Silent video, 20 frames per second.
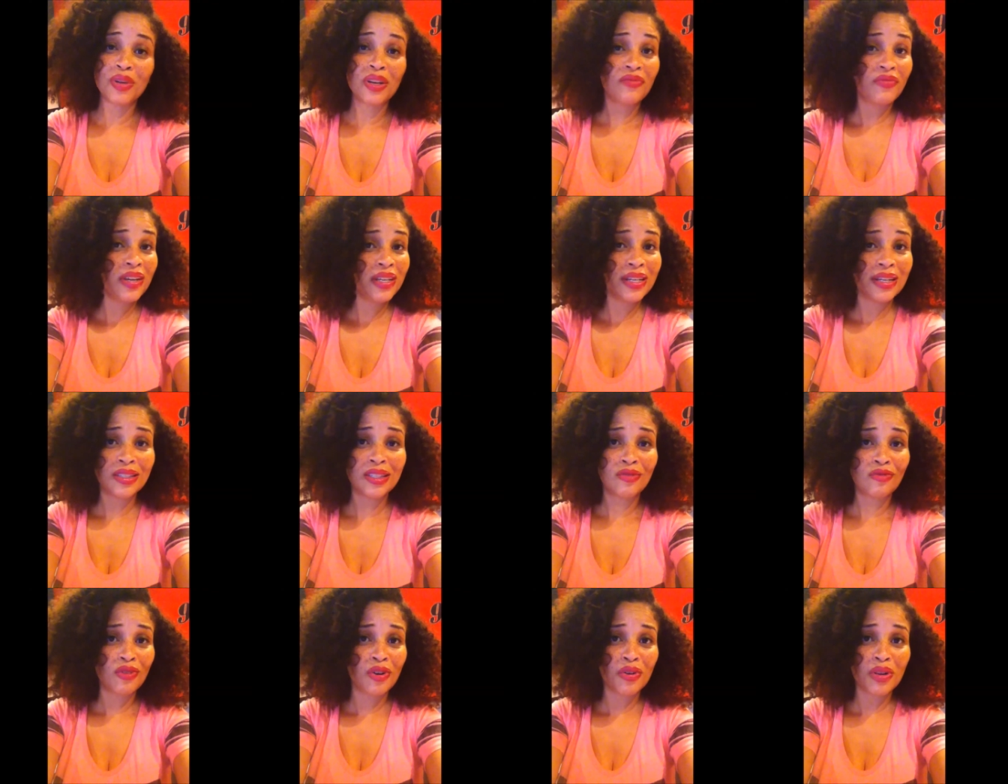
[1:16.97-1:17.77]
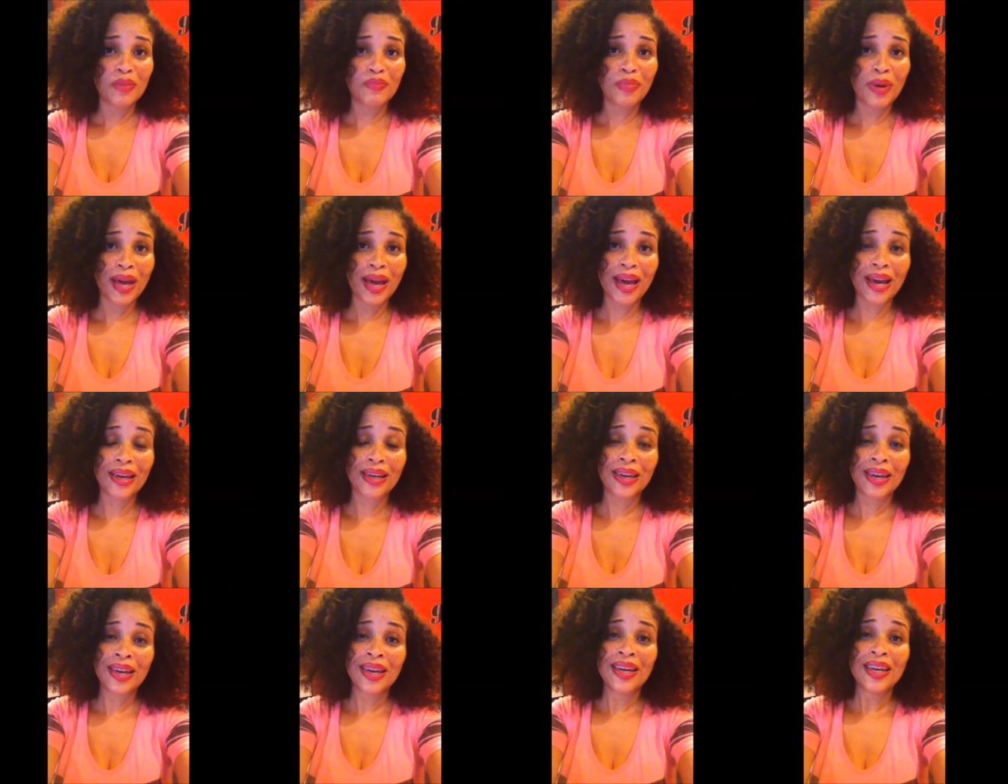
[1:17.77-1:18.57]
But if he doesn't roll it
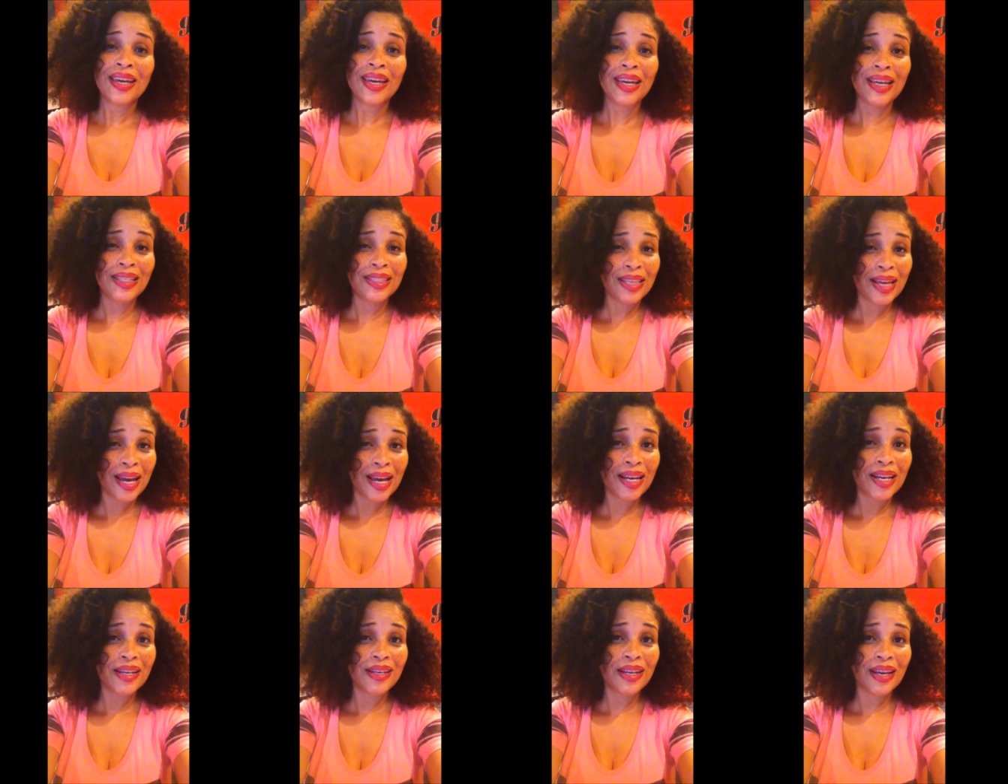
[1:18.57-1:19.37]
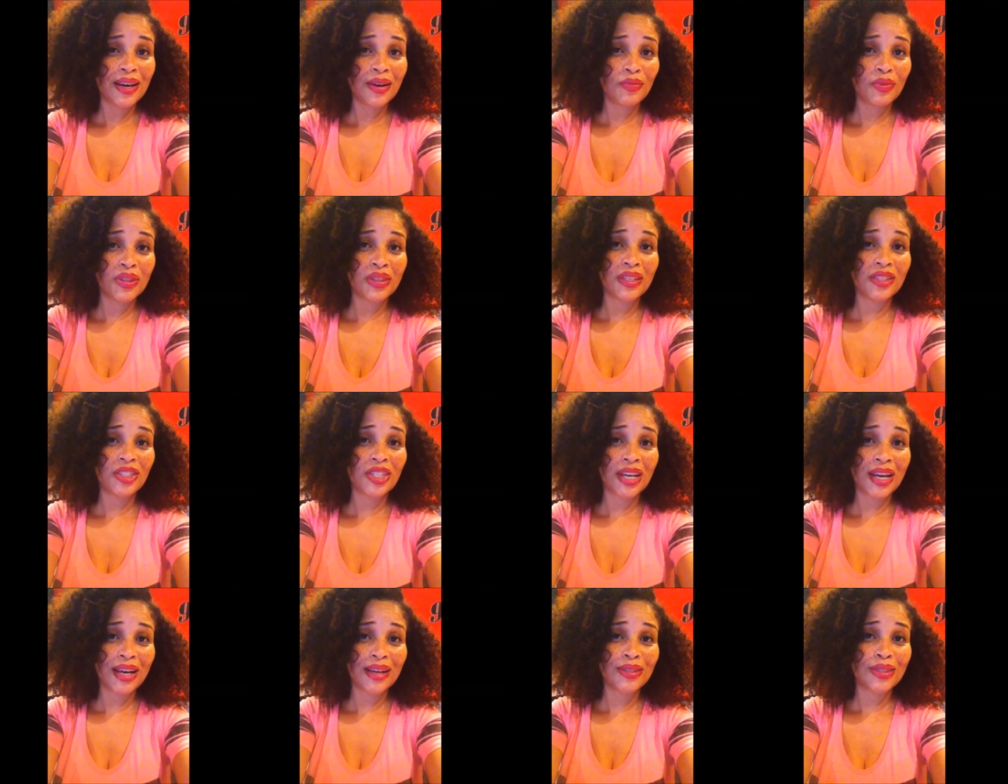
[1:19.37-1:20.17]
back, he's hanging in there with the
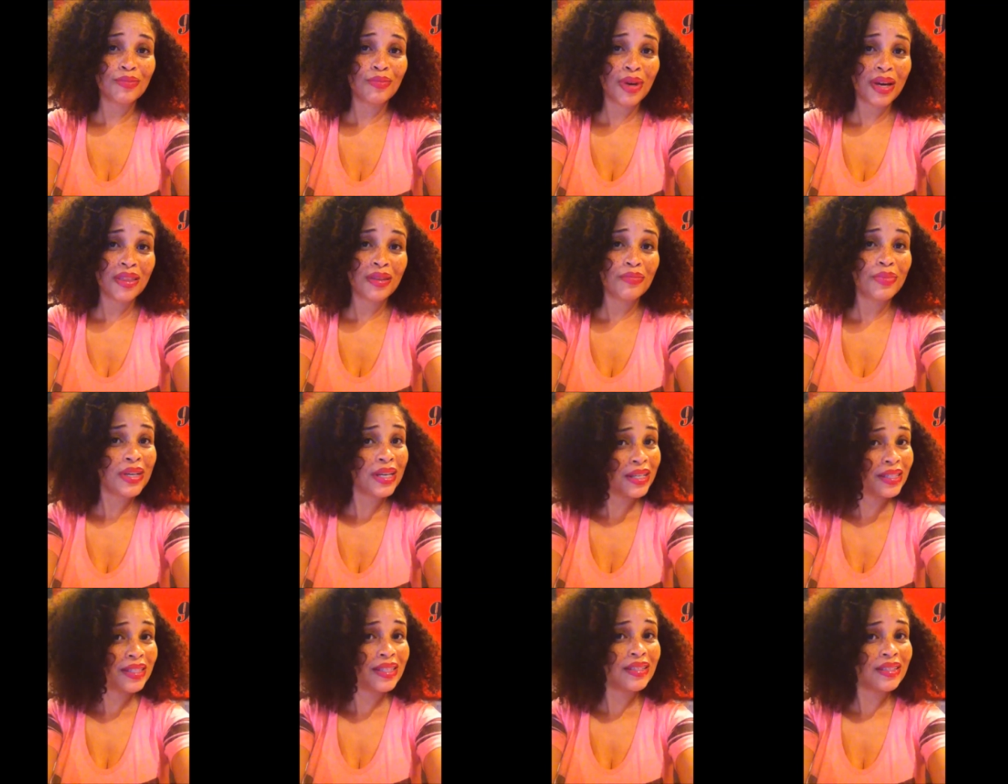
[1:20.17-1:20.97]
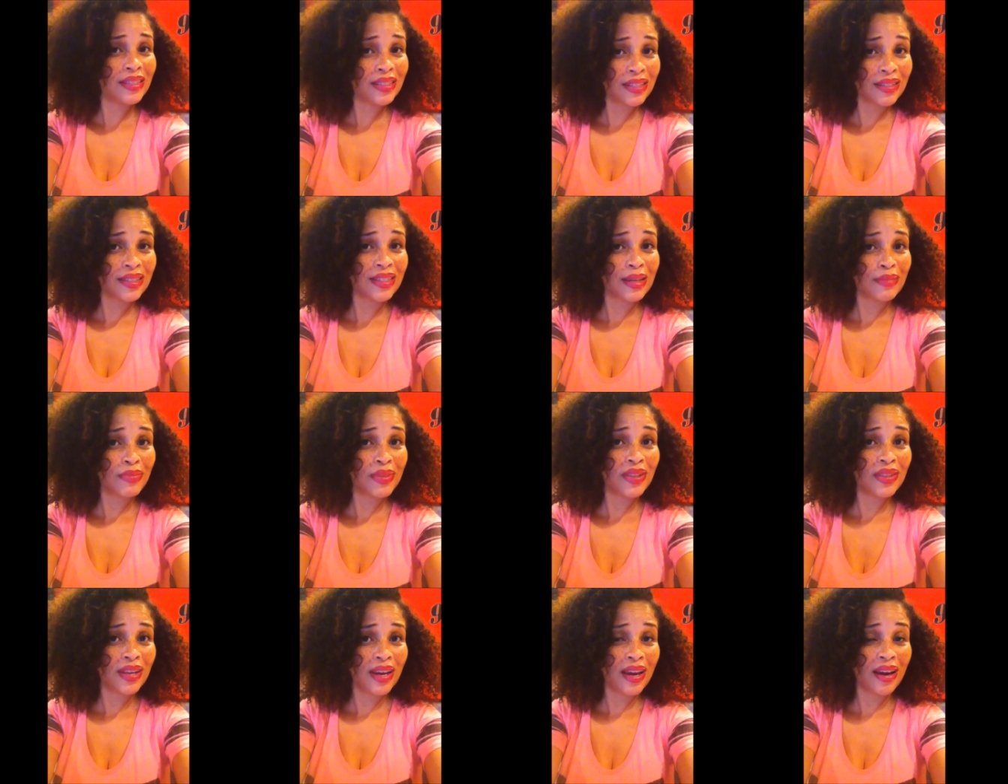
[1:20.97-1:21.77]
child's mother because there's still
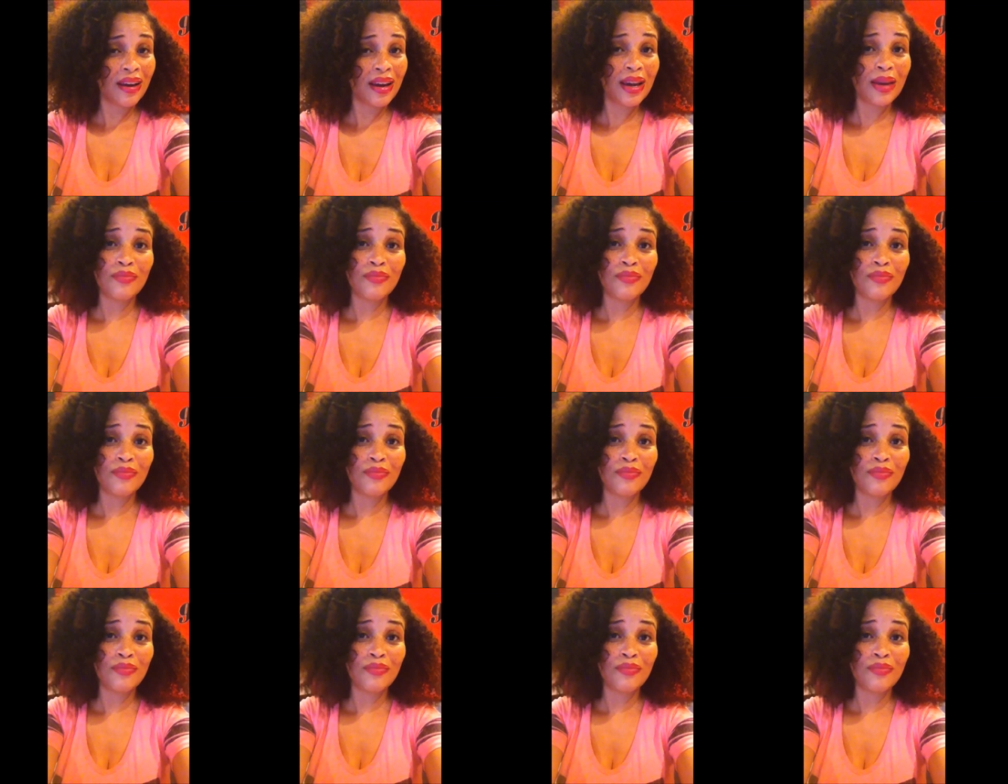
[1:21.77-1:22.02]
something there.